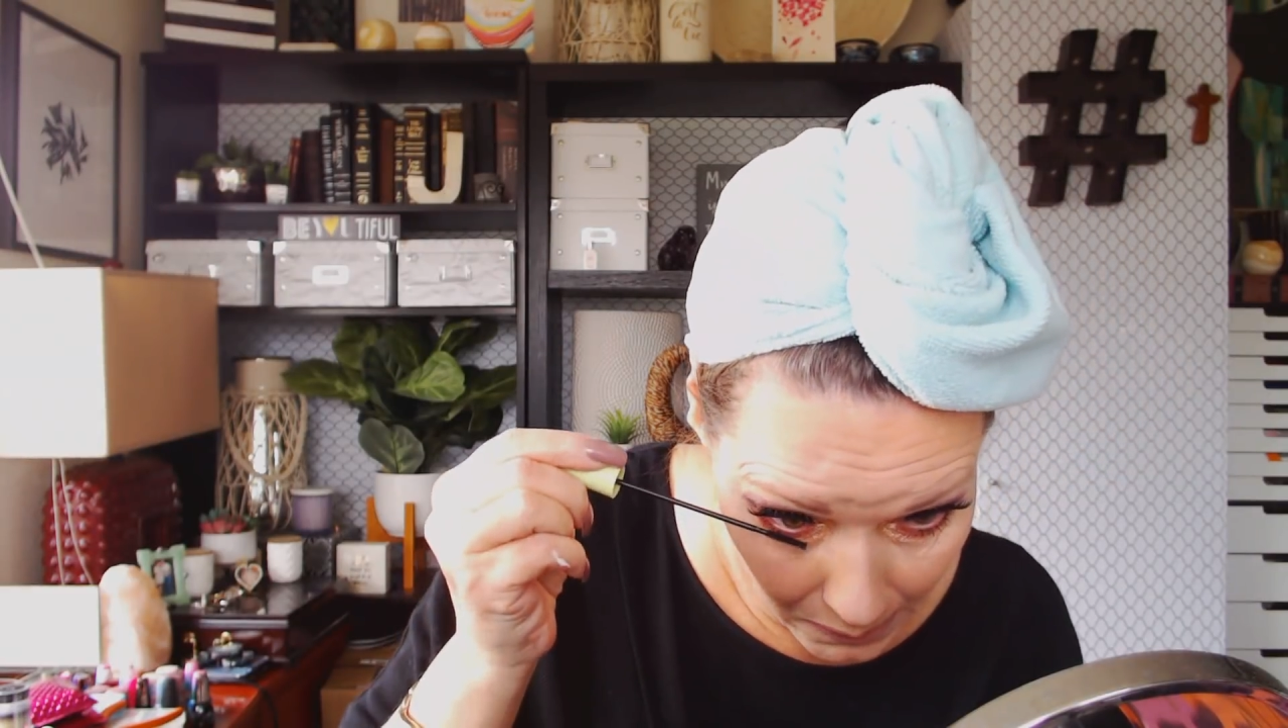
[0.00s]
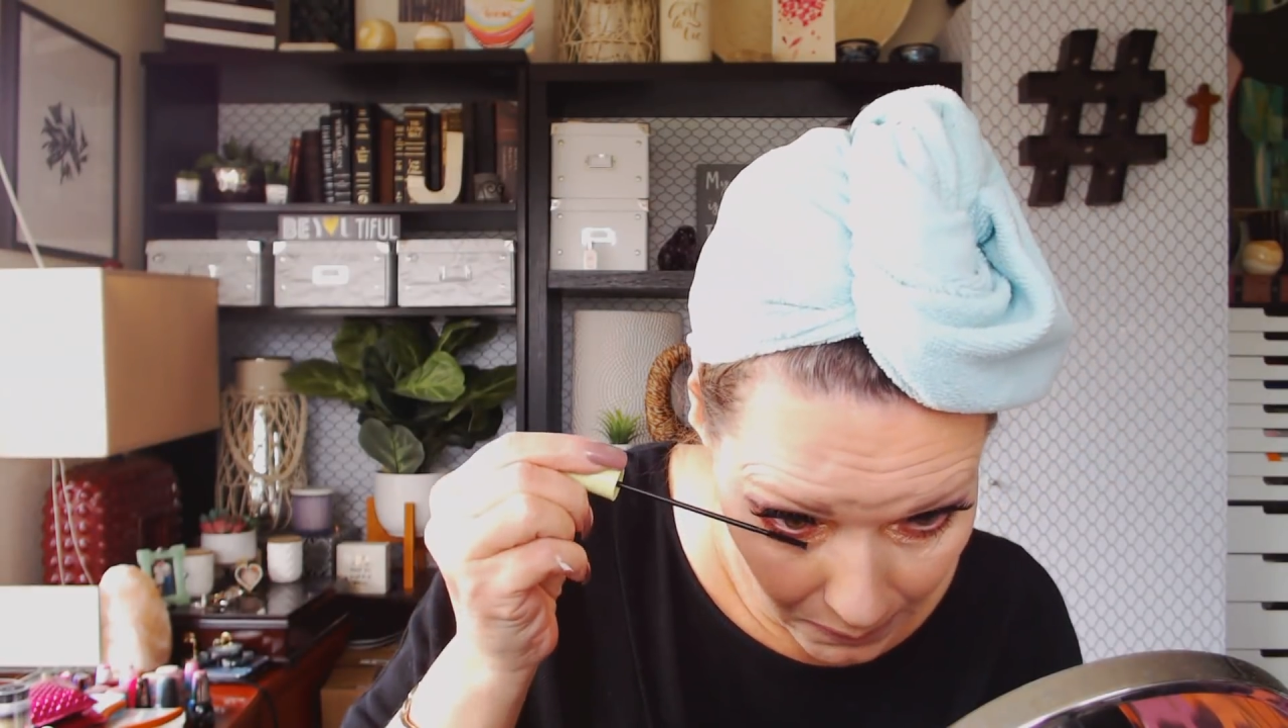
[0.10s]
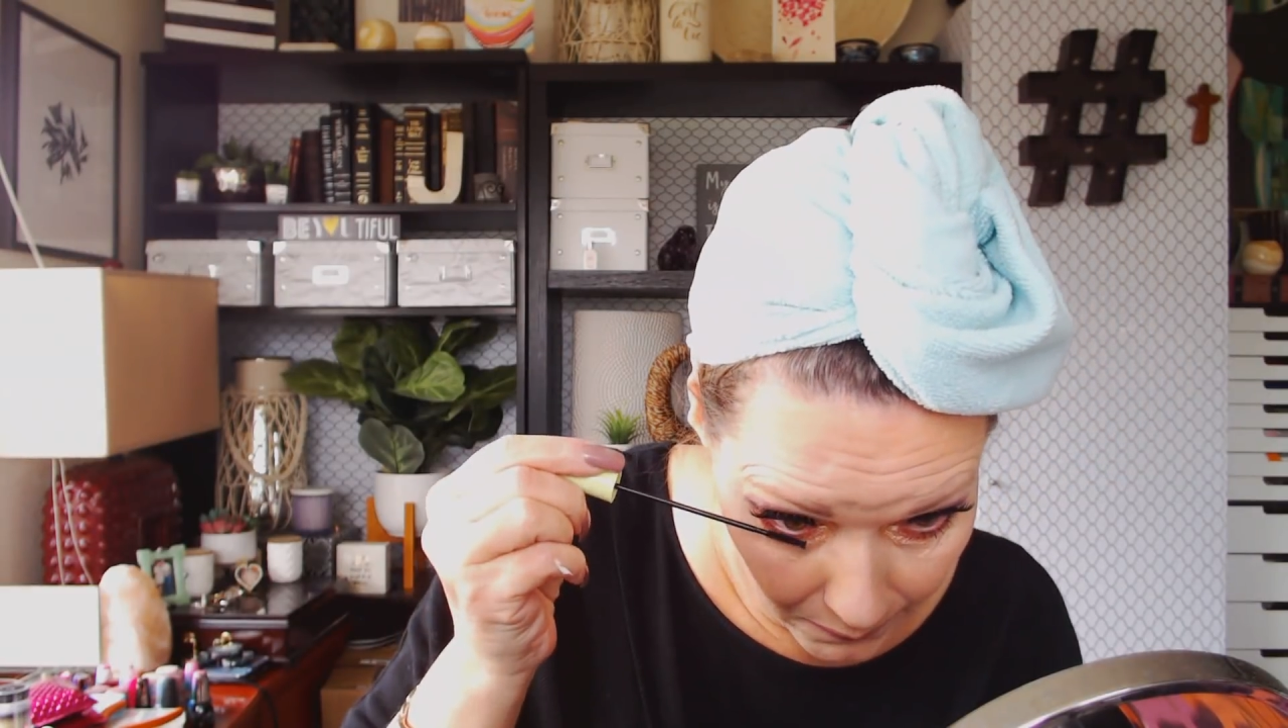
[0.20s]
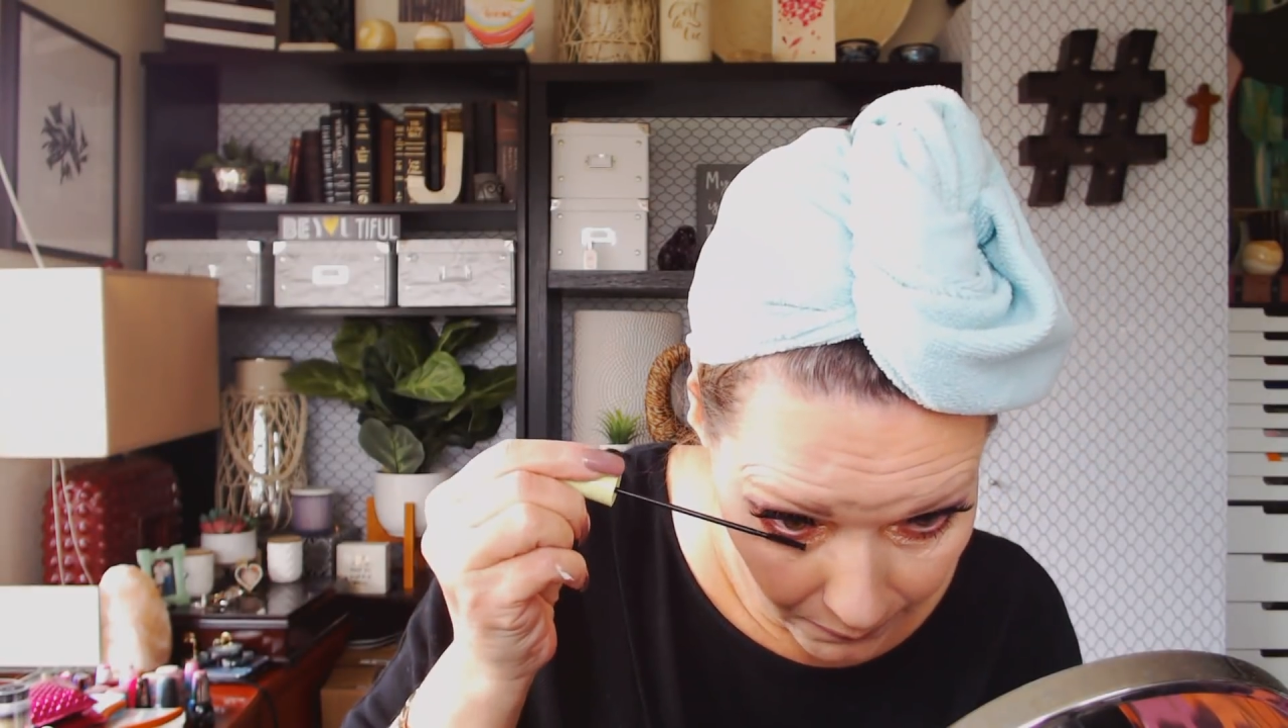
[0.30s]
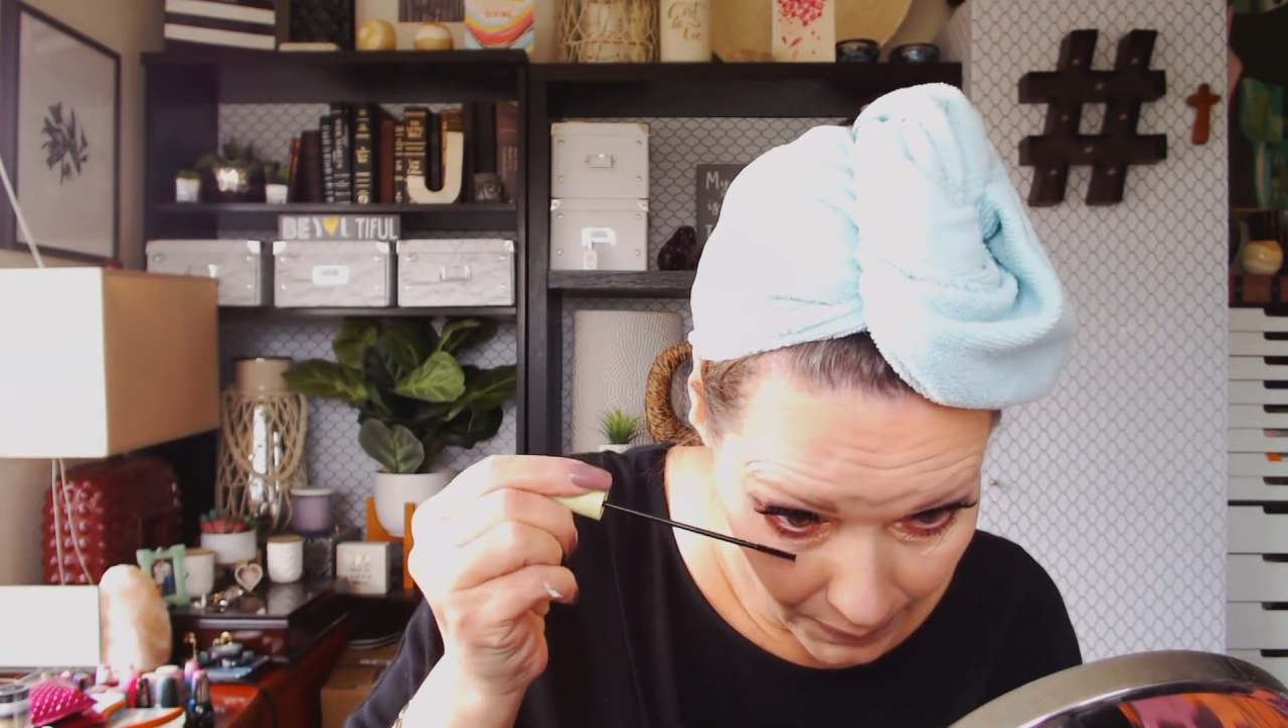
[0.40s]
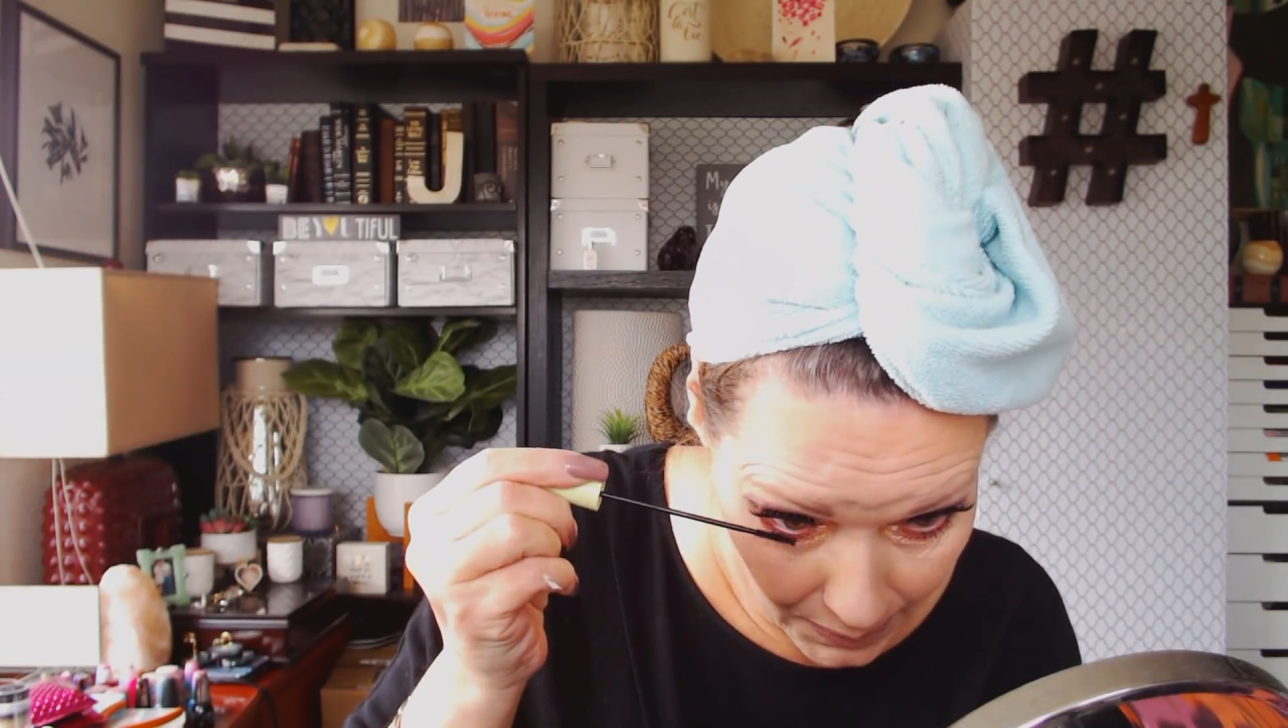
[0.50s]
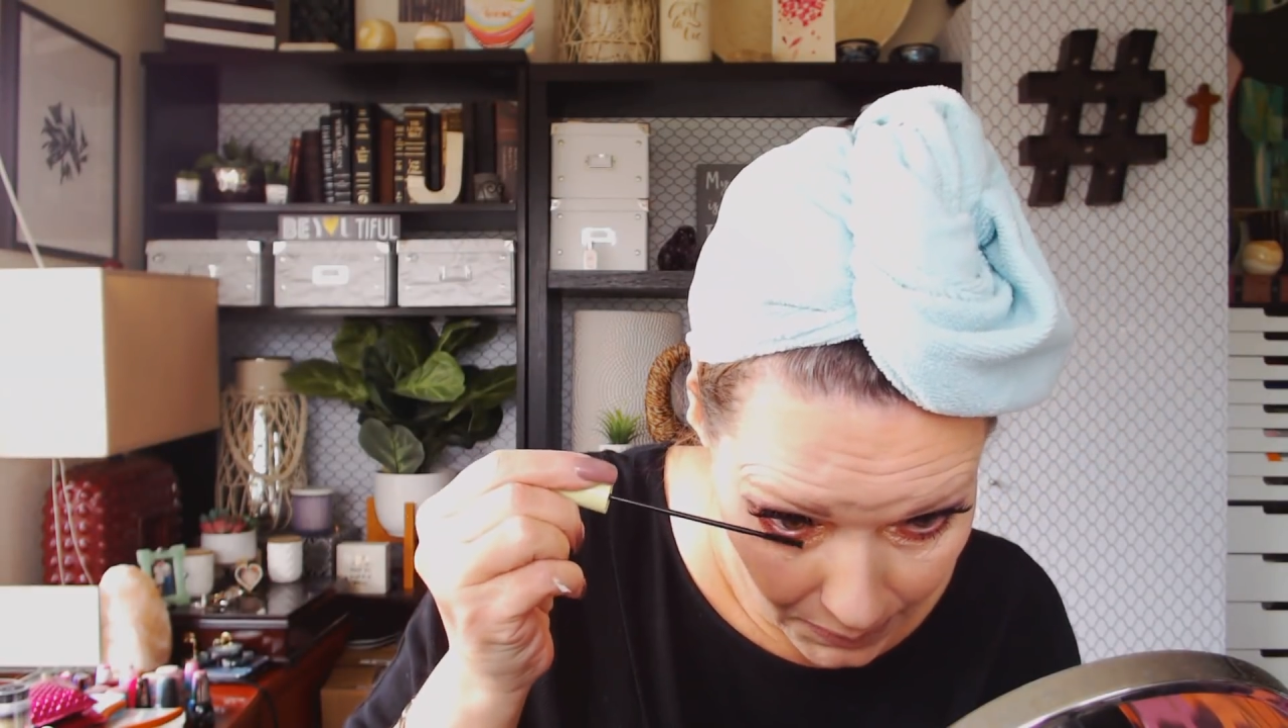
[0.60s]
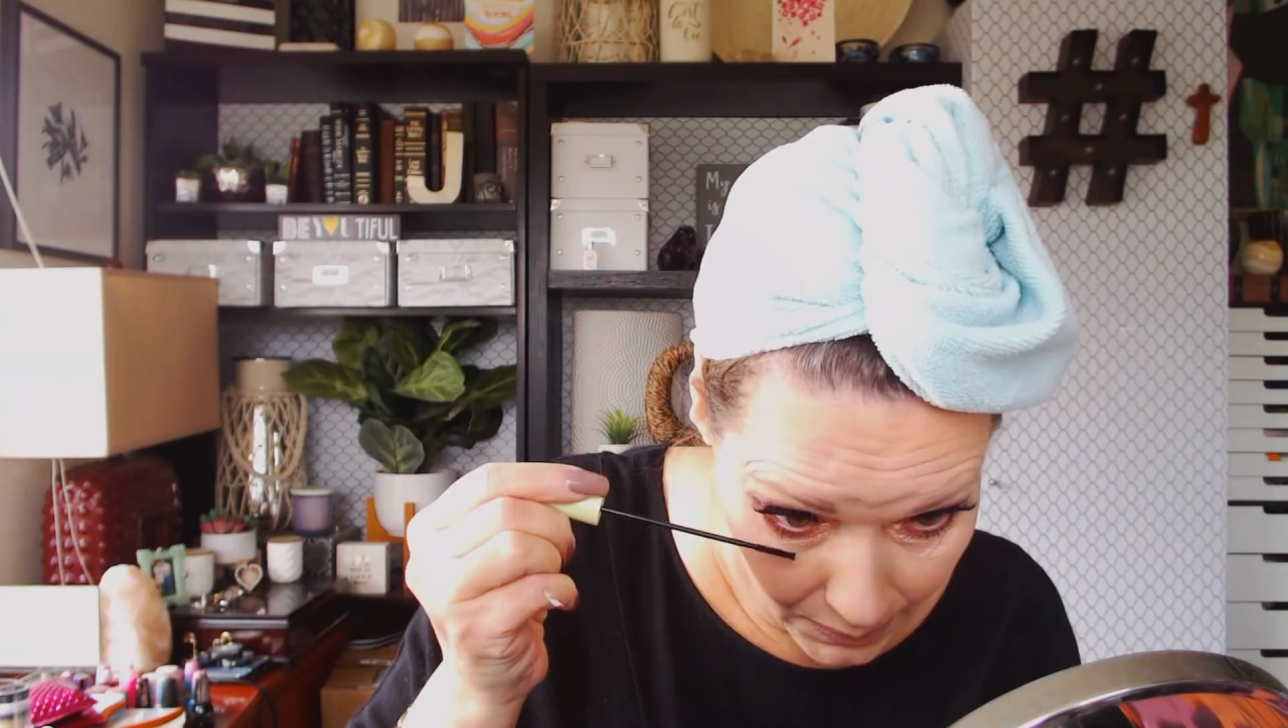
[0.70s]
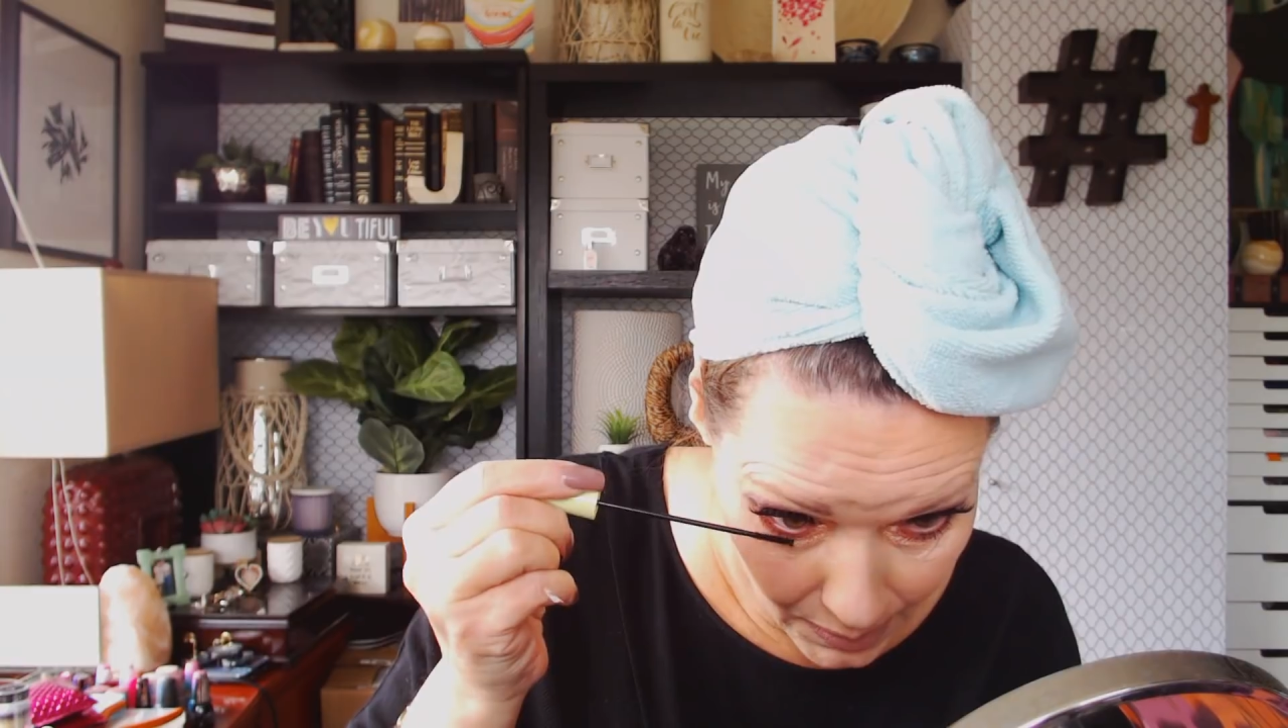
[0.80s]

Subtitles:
is any